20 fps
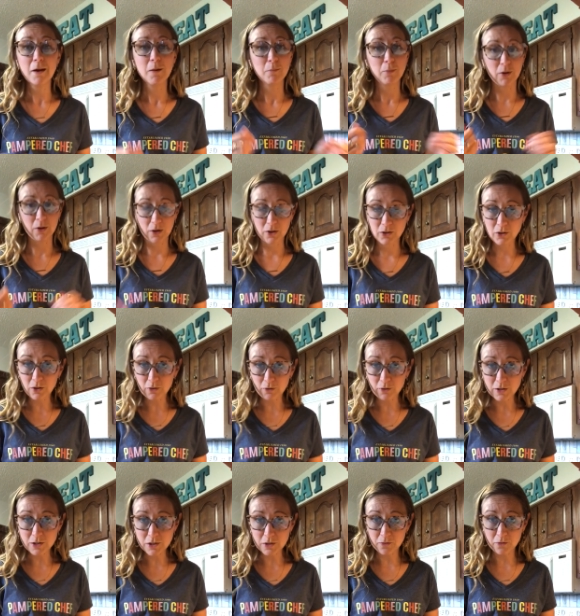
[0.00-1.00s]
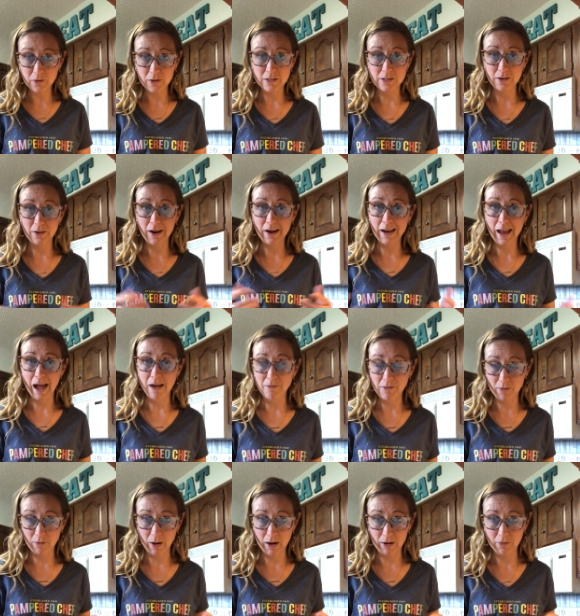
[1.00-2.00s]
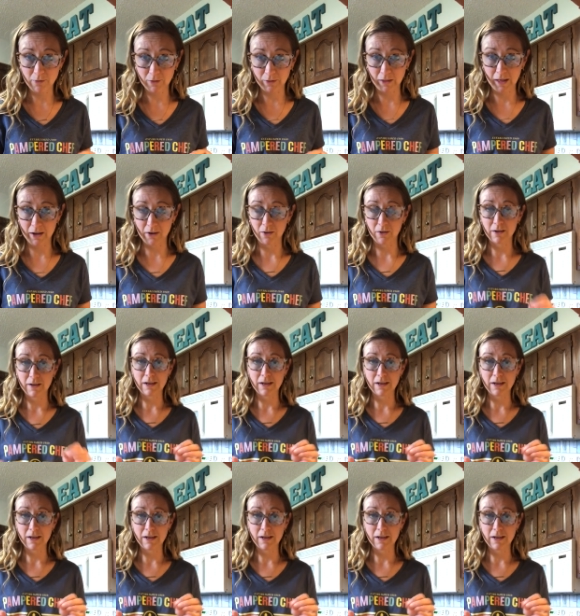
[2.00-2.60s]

put it in your fridge or freezer, and have it ready for later.